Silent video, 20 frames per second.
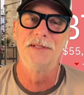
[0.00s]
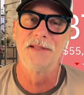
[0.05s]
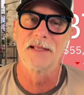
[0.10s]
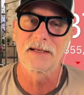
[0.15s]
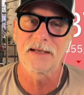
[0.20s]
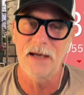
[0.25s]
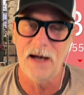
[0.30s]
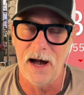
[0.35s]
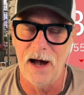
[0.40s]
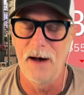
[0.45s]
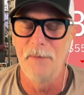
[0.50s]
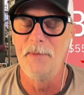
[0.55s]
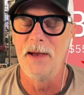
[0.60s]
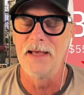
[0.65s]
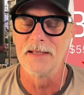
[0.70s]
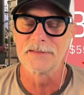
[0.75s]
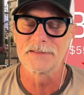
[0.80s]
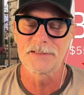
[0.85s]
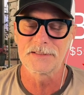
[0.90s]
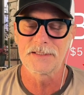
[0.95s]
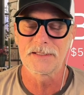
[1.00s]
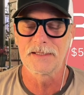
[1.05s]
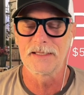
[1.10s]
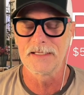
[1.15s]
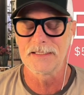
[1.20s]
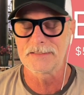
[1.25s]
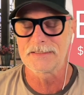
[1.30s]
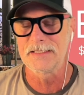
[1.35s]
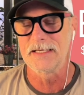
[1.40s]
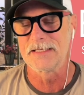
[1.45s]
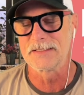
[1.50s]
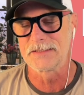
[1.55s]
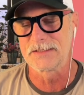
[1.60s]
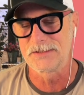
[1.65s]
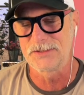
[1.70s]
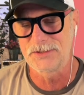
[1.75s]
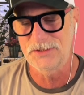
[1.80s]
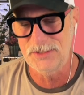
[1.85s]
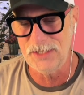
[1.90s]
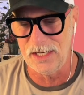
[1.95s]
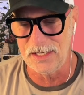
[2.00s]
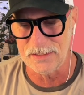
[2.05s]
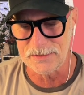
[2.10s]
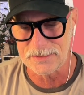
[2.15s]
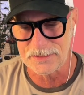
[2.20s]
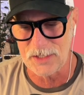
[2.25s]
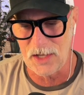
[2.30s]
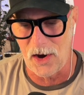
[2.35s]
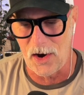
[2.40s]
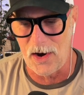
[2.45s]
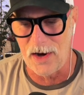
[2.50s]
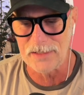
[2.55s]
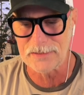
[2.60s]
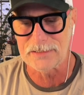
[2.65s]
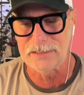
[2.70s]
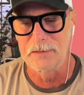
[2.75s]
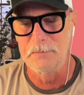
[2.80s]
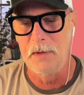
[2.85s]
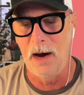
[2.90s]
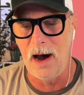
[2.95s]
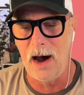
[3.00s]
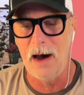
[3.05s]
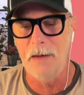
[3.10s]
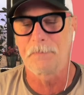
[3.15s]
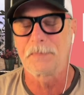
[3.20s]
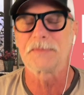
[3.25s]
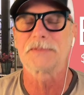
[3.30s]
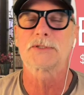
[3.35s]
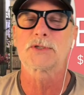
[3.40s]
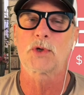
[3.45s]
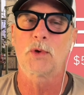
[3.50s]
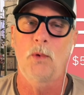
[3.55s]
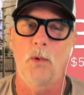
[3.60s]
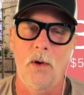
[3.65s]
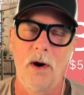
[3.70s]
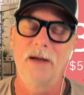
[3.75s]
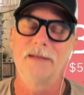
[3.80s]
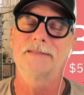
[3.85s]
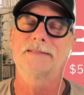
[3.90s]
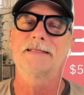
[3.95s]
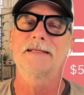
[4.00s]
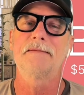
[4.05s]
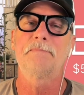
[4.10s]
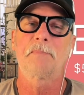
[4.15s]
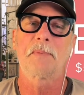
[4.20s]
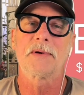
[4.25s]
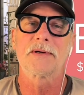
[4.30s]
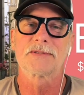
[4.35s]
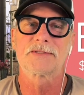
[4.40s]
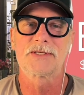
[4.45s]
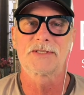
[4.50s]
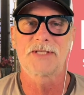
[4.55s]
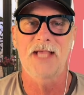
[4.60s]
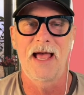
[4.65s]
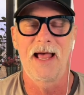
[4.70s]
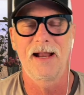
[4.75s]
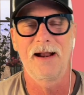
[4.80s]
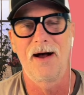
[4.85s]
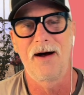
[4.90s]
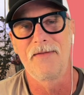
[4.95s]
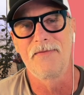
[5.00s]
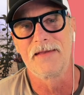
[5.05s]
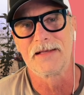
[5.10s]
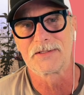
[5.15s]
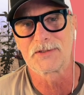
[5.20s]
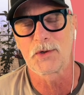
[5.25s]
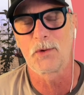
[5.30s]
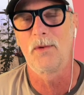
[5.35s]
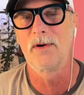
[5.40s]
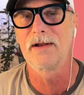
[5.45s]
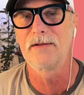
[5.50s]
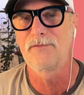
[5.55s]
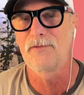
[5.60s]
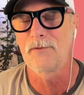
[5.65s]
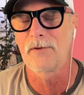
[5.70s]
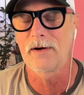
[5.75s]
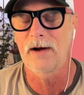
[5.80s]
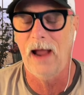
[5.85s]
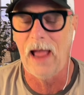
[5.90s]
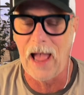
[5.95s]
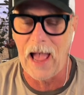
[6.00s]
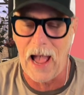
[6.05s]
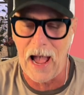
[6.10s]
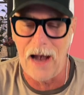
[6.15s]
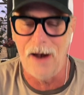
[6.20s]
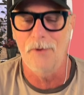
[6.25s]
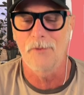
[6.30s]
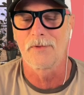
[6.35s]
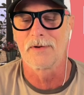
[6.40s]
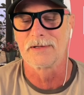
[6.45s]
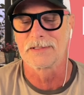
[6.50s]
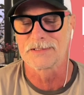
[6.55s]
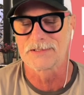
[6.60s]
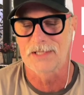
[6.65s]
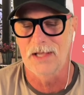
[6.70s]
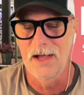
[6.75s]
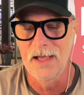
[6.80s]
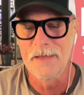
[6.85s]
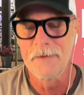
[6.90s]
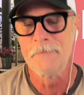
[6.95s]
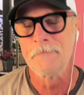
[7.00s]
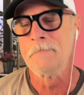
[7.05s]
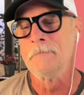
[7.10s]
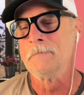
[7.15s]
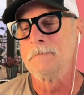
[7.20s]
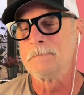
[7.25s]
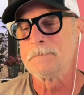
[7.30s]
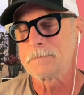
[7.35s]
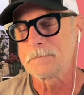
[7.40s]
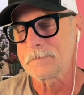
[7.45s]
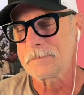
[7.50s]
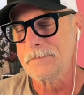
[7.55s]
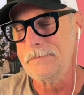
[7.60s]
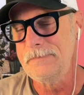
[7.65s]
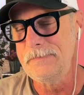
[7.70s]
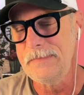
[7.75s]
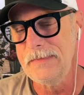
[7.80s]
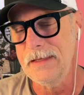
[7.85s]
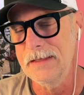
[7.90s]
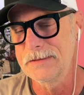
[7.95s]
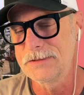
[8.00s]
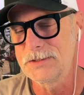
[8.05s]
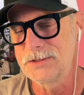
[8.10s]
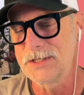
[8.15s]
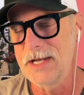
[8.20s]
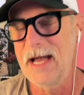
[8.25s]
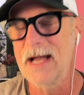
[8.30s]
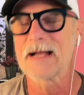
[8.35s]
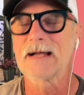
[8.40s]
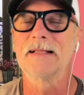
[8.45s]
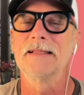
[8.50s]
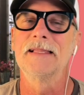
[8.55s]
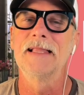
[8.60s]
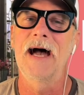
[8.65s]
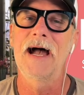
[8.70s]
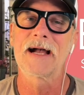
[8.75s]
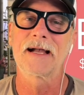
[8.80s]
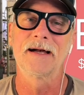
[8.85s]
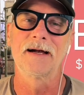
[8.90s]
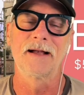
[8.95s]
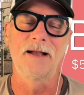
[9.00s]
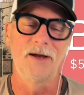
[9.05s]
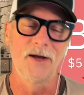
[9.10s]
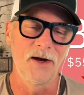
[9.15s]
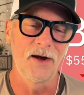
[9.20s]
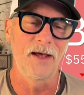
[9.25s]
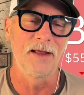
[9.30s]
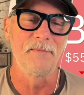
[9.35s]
comments. This is just awesome. Up 20% on the 24 hours. Shakalaka good.